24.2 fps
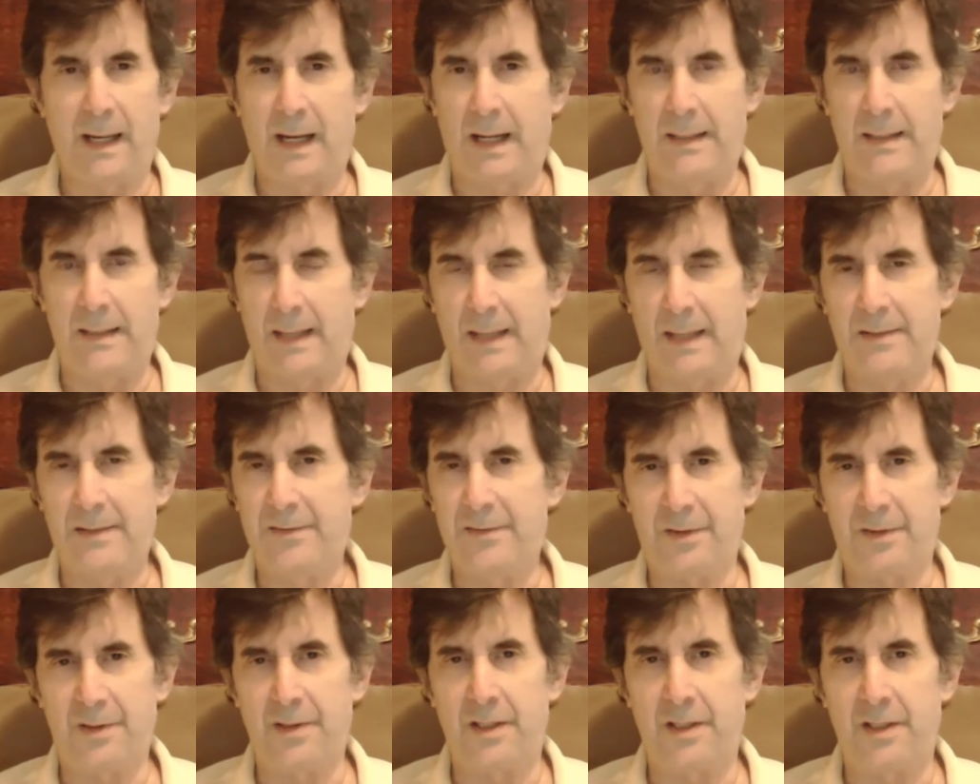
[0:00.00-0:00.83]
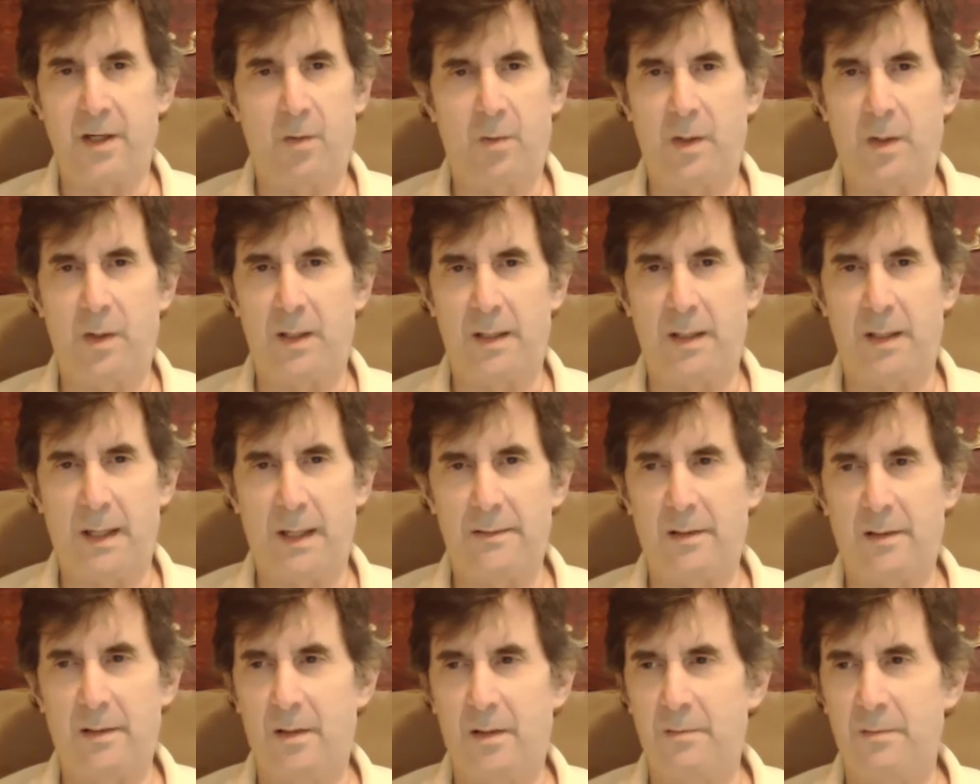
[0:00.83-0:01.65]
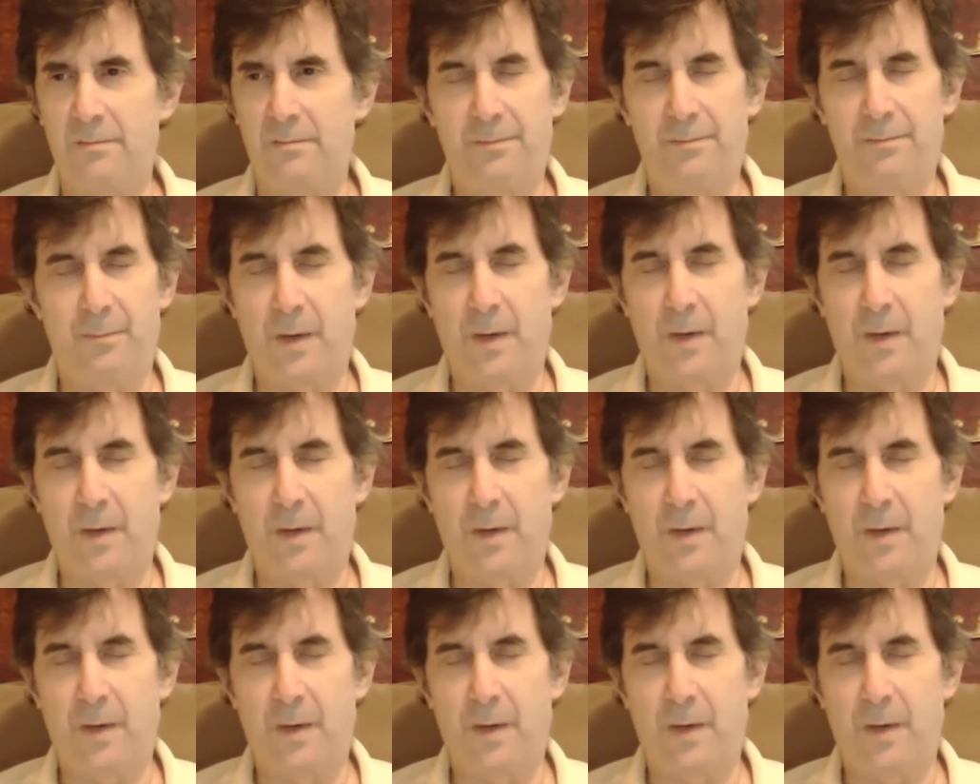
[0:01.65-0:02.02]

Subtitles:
I certainly don't want to, I don't